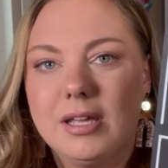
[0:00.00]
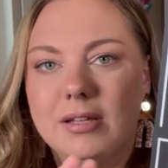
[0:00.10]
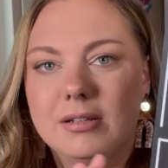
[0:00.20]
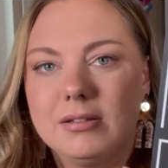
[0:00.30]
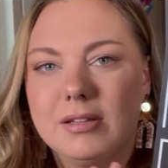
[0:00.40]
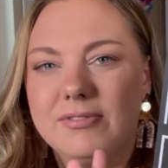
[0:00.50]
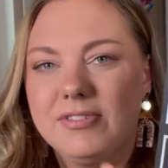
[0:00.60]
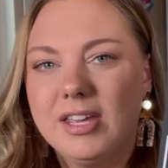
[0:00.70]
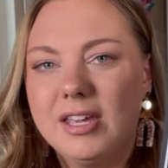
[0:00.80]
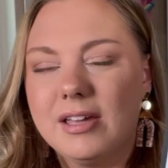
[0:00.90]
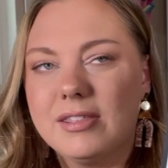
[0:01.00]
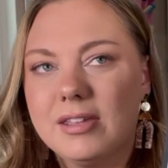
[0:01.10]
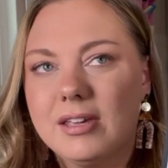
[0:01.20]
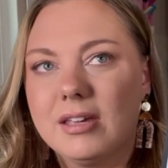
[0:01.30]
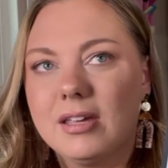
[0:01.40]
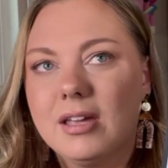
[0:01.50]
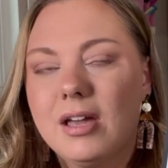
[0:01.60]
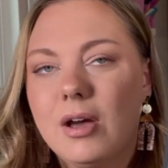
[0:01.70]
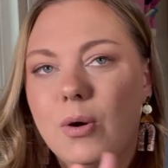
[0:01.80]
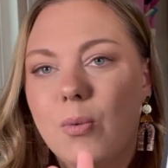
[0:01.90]
It, the V, I think,
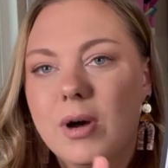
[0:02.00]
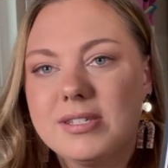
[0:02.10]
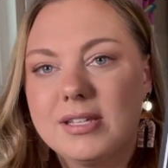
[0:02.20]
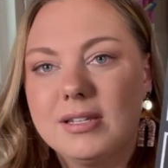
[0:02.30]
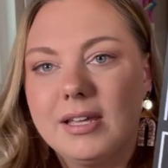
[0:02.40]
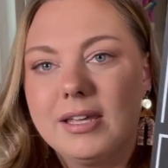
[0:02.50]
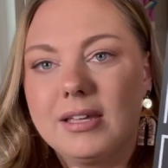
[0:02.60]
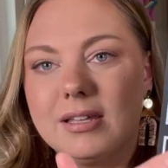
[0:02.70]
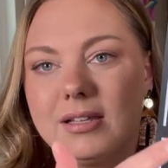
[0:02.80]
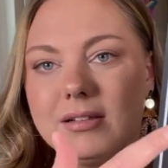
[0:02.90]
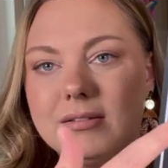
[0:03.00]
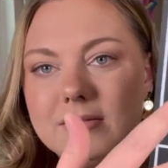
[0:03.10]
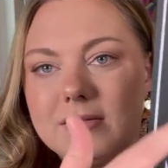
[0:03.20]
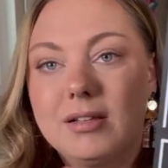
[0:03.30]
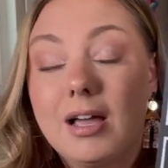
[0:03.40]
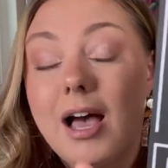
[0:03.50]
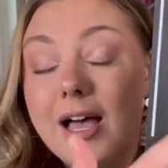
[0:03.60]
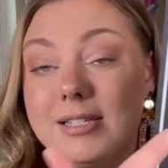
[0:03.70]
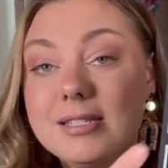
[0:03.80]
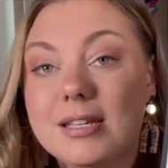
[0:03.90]
wasn't like
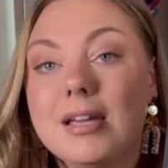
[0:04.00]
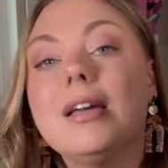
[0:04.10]
cut,